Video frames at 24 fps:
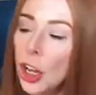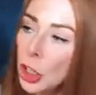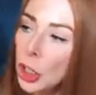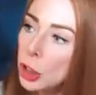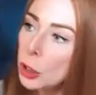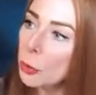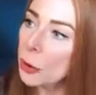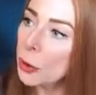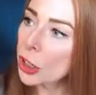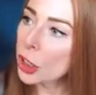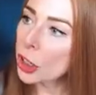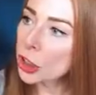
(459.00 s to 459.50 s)

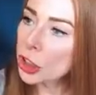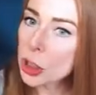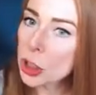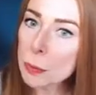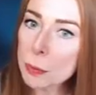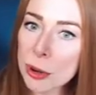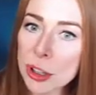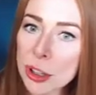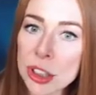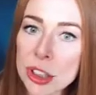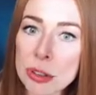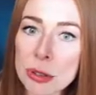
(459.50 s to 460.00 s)
You were going to just
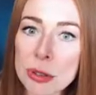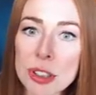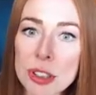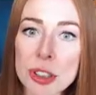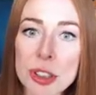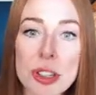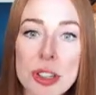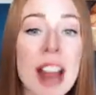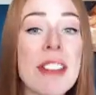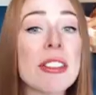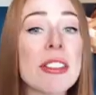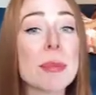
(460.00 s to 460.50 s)
push through this
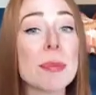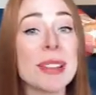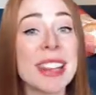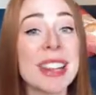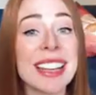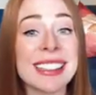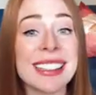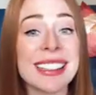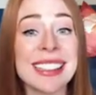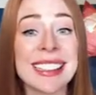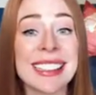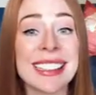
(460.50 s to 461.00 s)
traffic, but
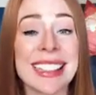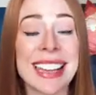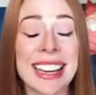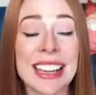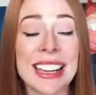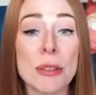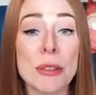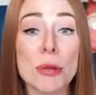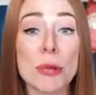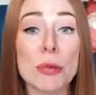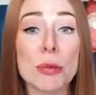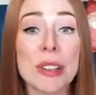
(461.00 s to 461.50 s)
that's going to take
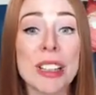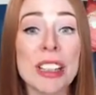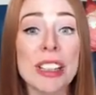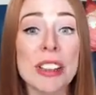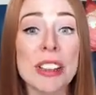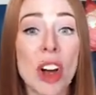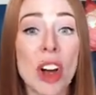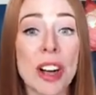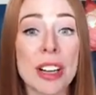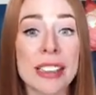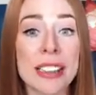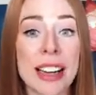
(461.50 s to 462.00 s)
you a really
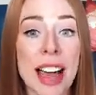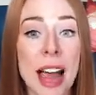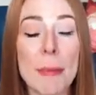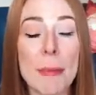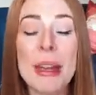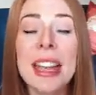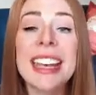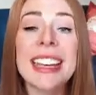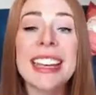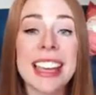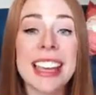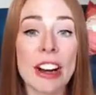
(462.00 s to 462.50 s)
long time.
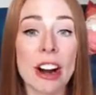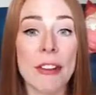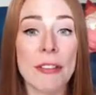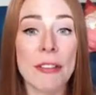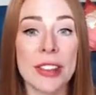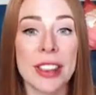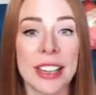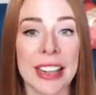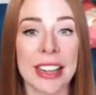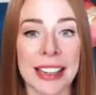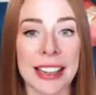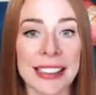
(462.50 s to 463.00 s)
Get off at
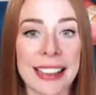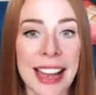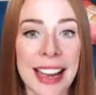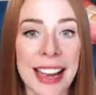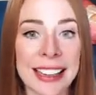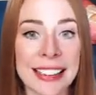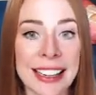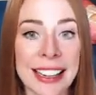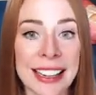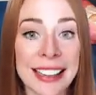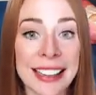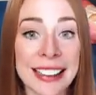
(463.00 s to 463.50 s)
the next
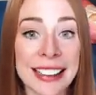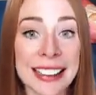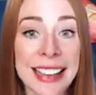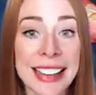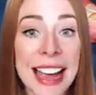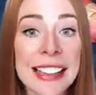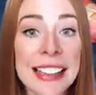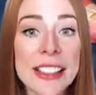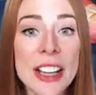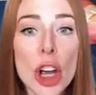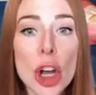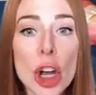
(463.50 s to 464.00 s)
exit.
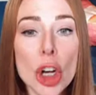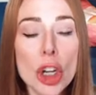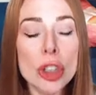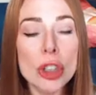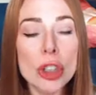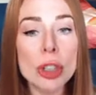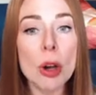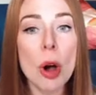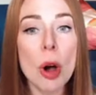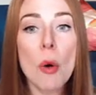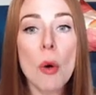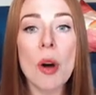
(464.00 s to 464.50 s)
Yes?
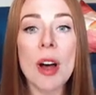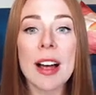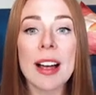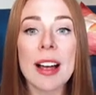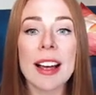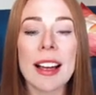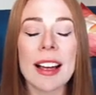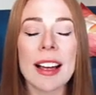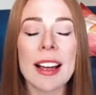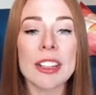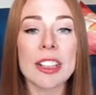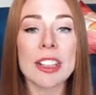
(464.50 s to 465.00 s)
So
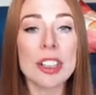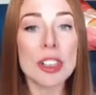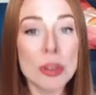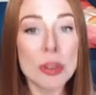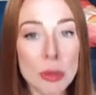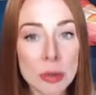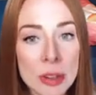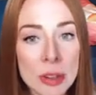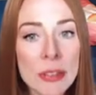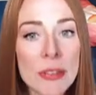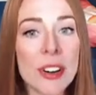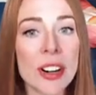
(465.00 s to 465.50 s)

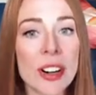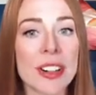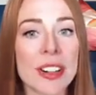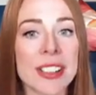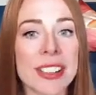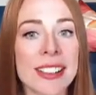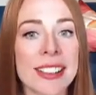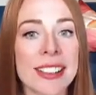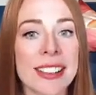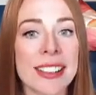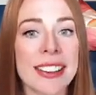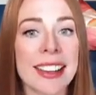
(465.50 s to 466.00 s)

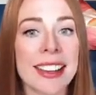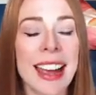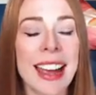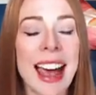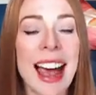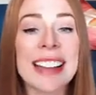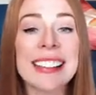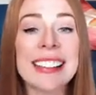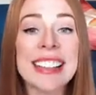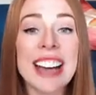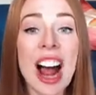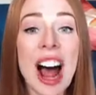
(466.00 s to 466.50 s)
universe
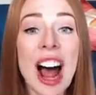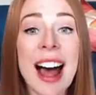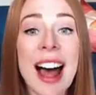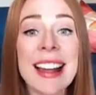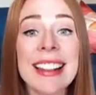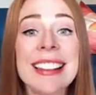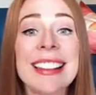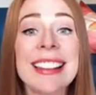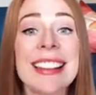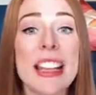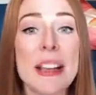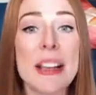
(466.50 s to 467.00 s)
has an
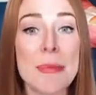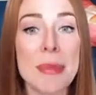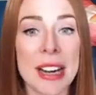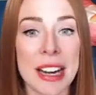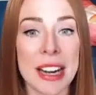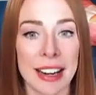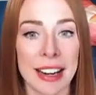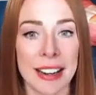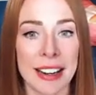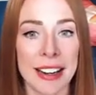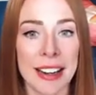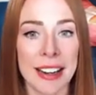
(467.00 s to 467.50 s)

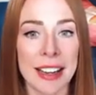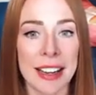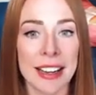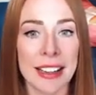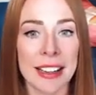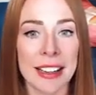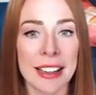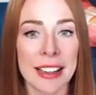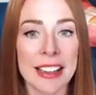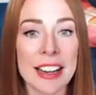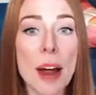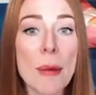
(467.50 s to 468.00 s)
unlimited
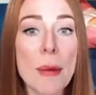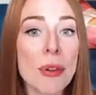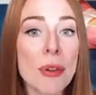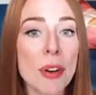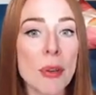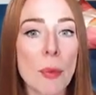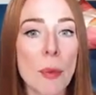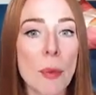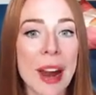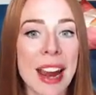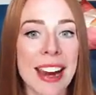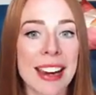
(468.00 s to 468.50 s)
number
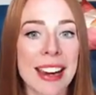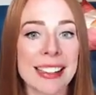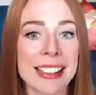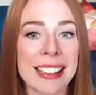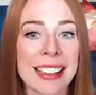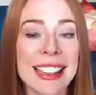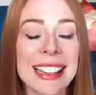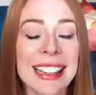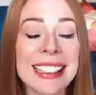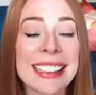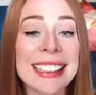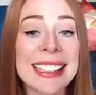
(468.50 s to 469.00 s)
of ways
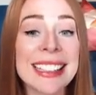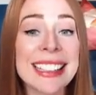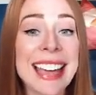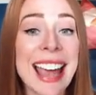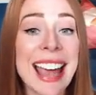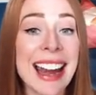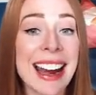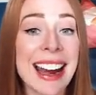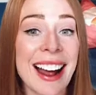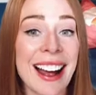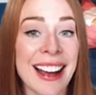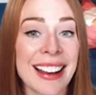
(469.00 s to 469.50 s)
to
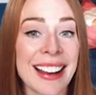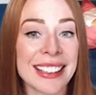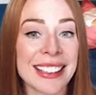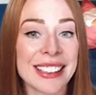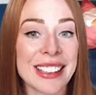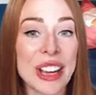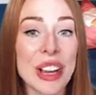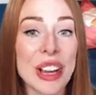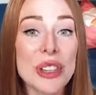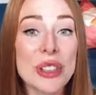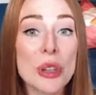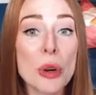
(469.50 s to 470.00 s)
get us
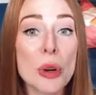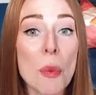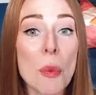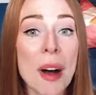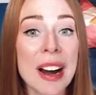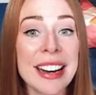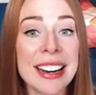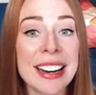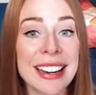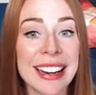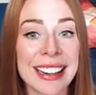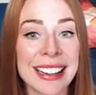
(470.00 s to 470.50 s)
to what
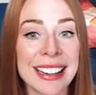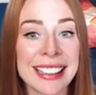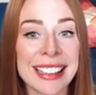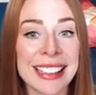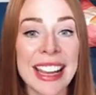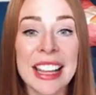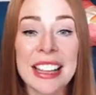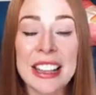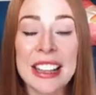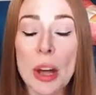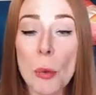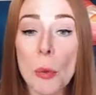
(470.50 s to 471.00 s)
it is
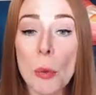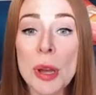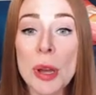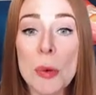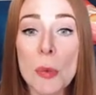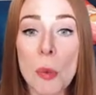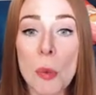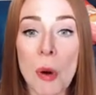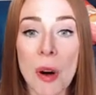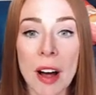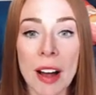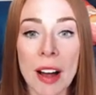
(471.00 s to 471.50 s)
that we
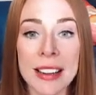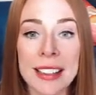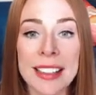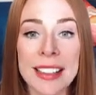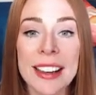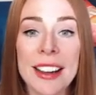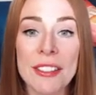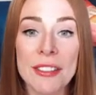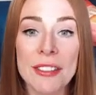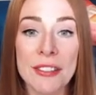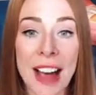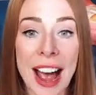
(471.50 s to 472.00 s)
want
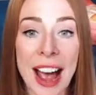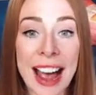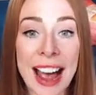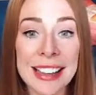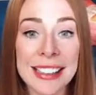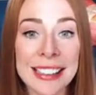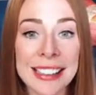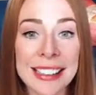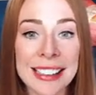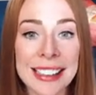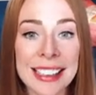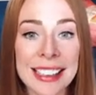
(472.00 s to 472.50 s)

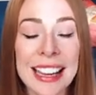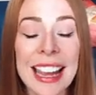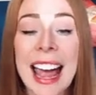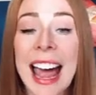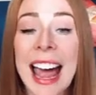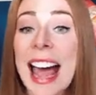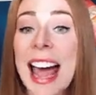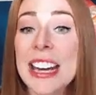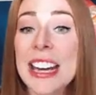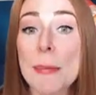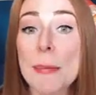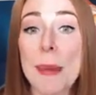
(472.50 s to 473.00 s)
fast
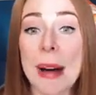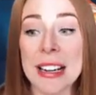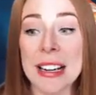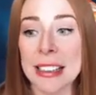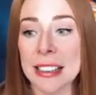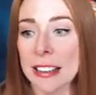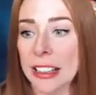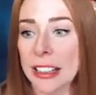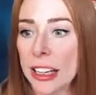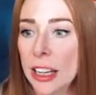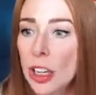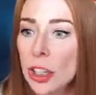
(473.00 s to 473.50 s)
and
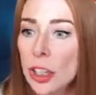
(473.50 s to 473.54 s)
abundantly.